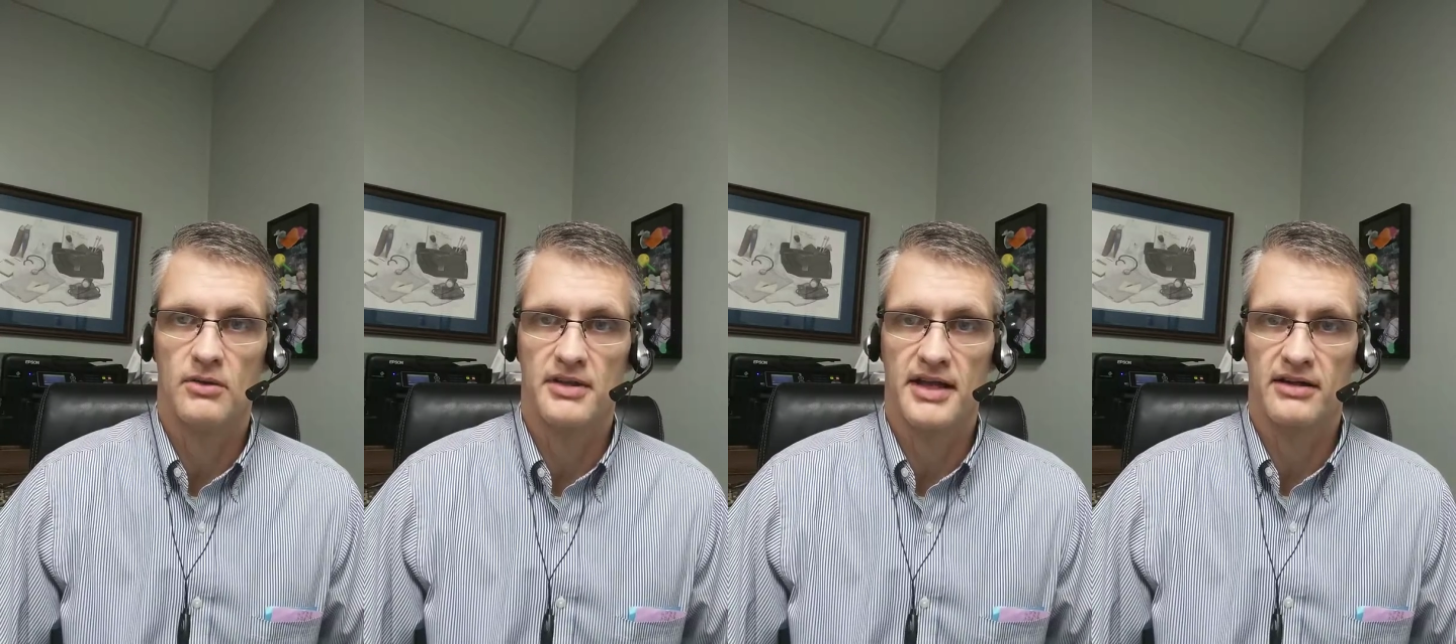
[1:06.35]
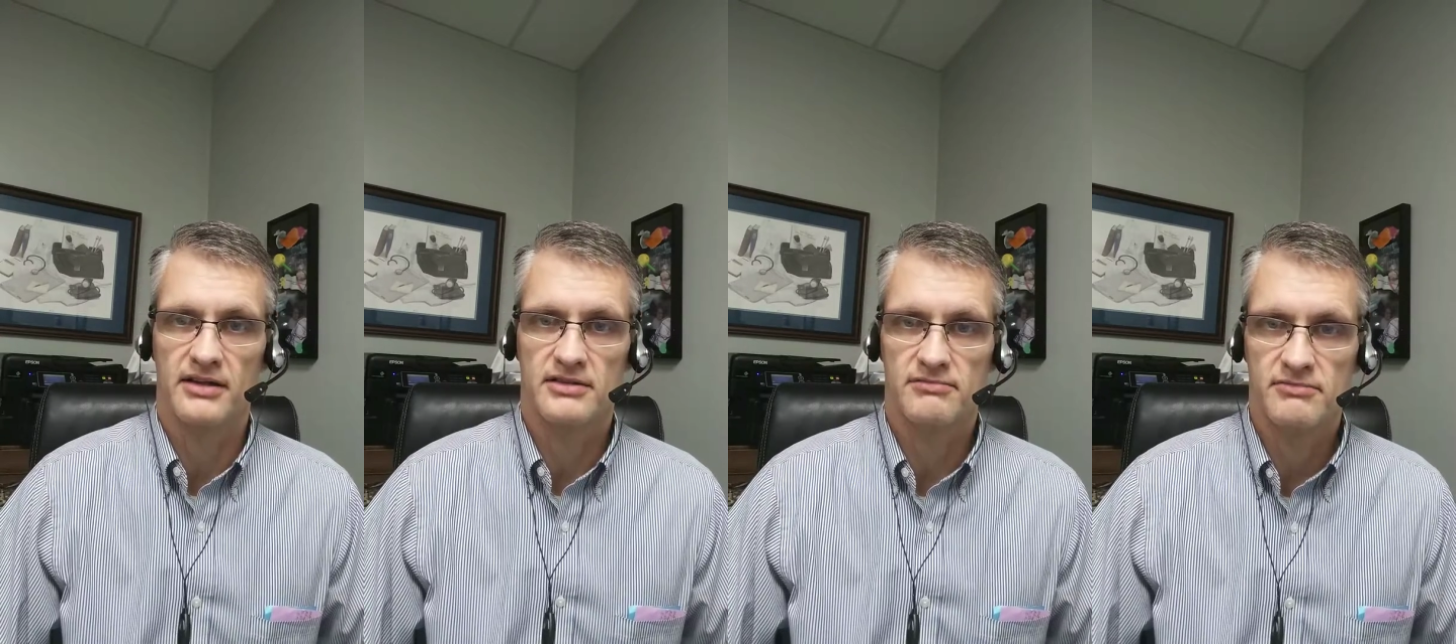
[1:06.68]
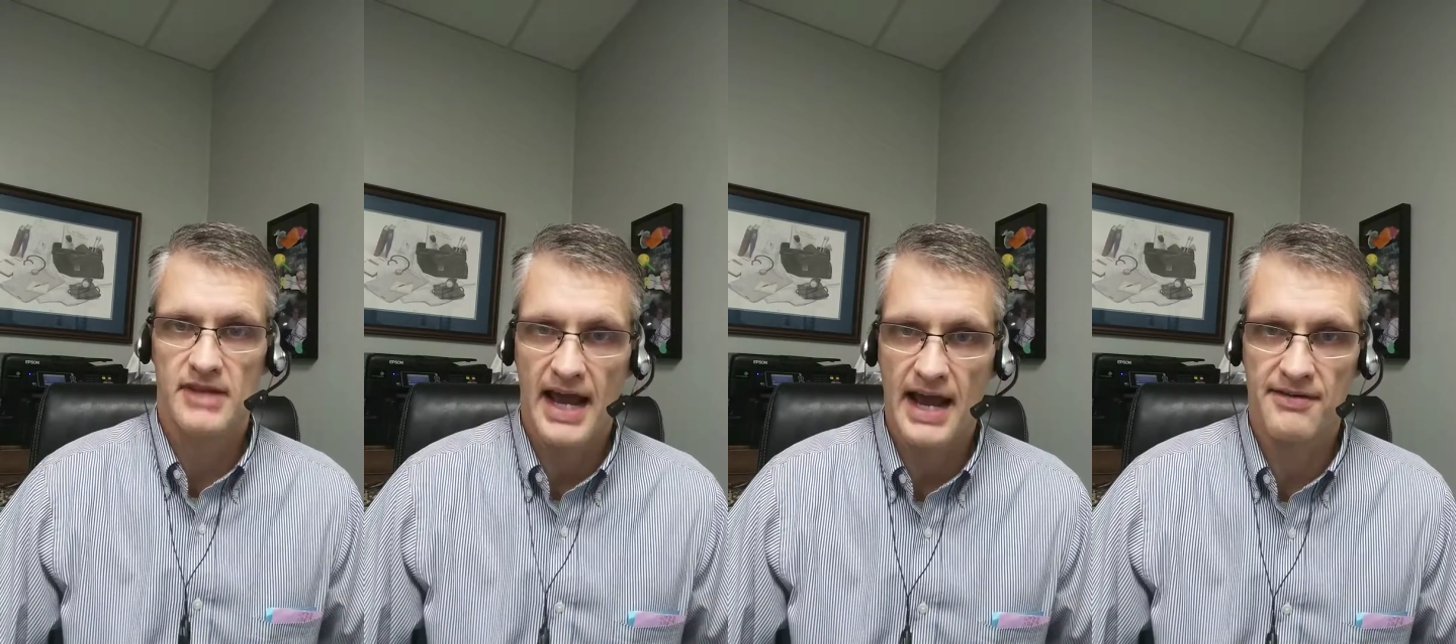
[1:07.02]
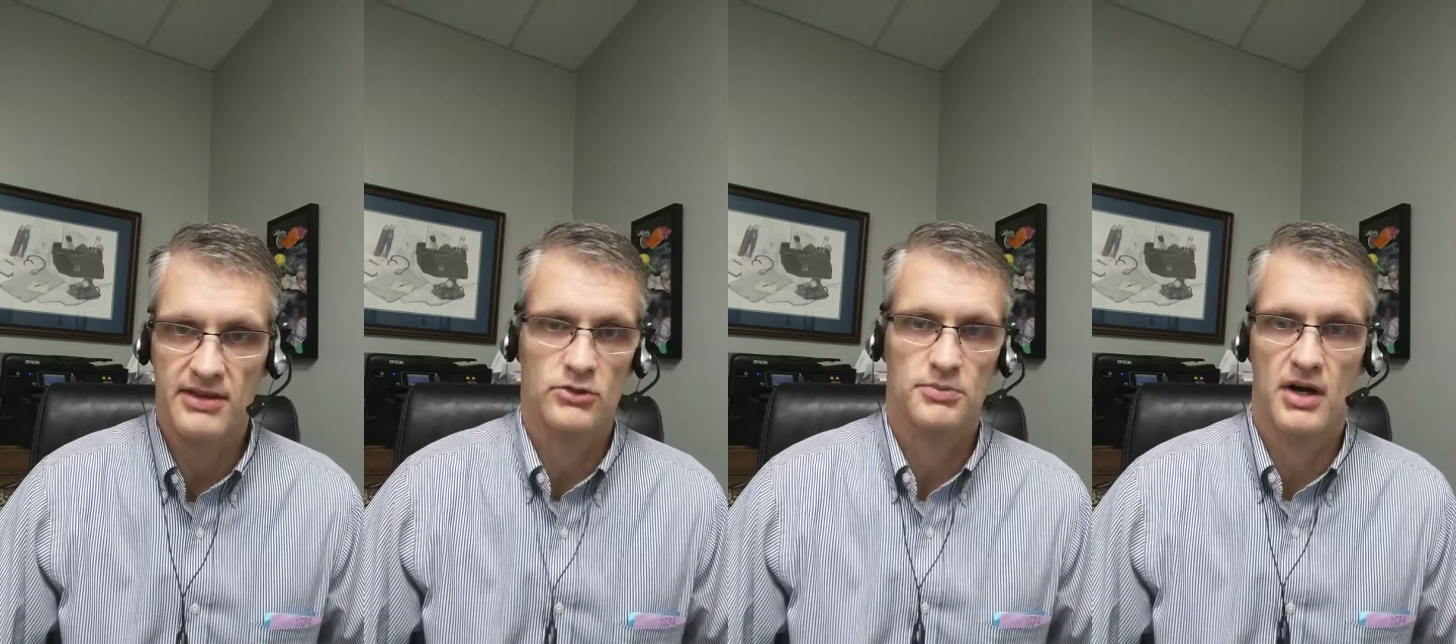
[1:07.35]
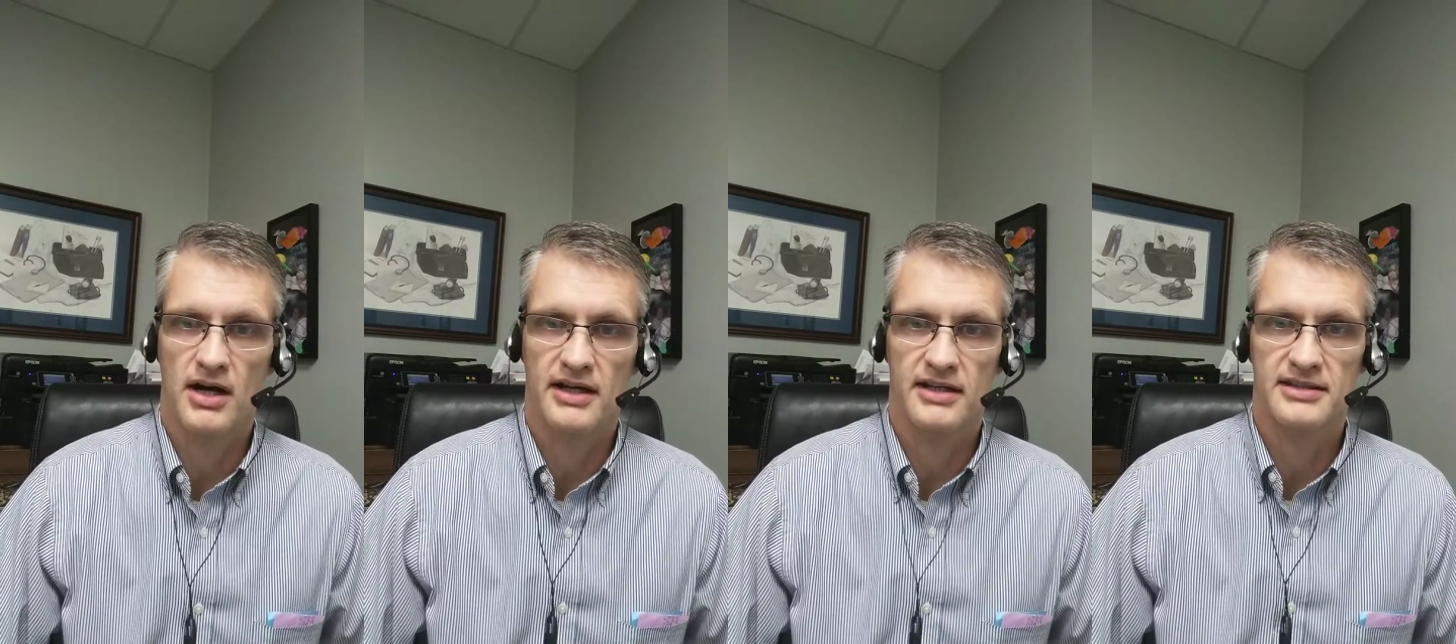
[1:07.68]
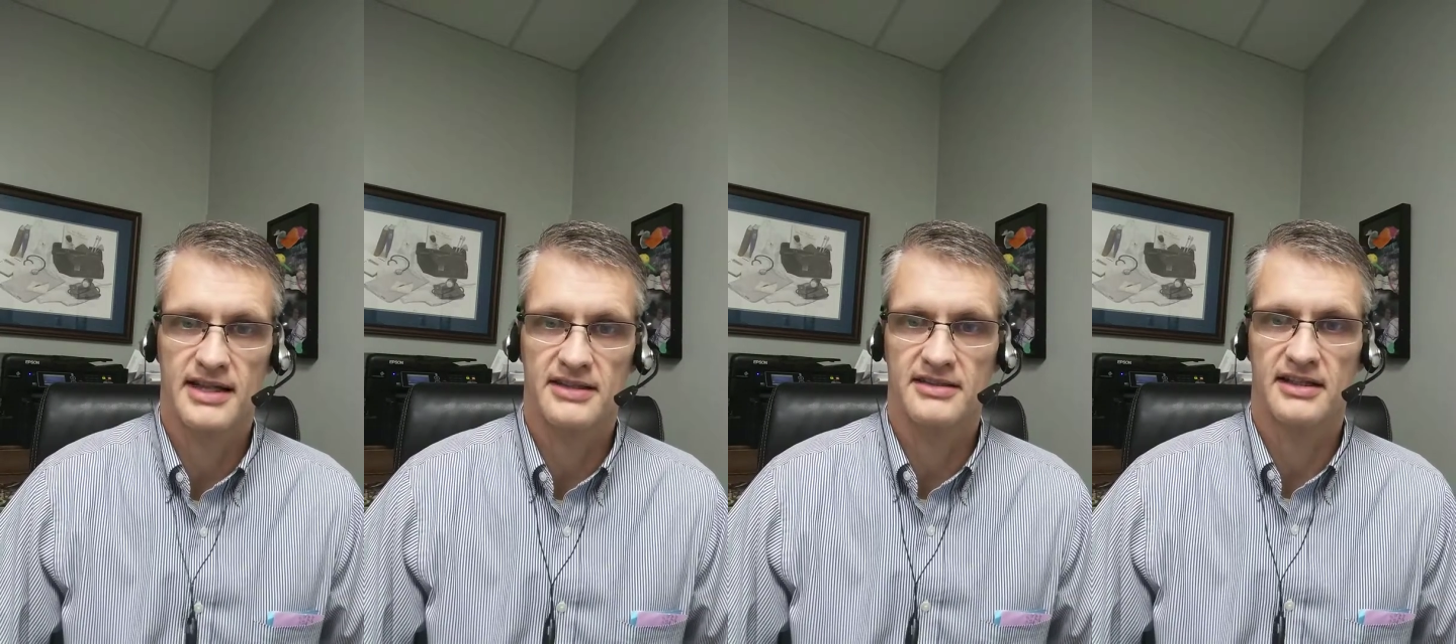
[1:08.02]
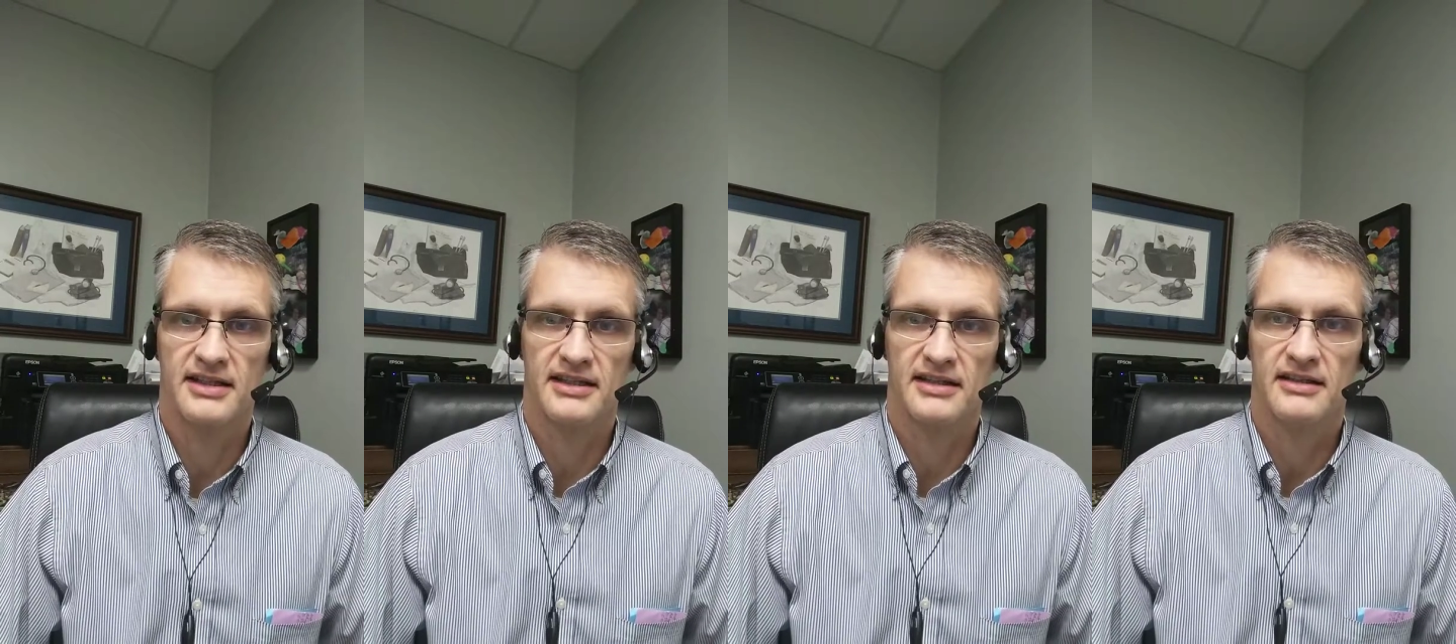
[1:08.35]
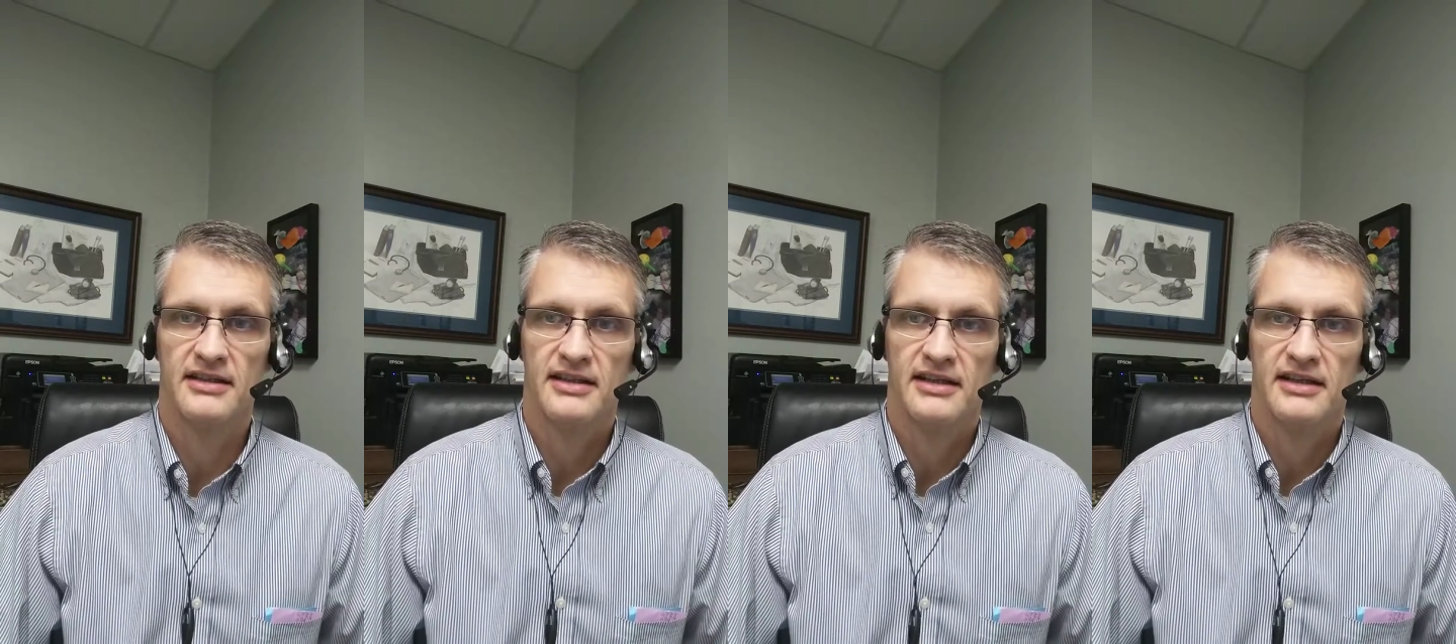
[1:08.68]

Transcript: without having those products testing and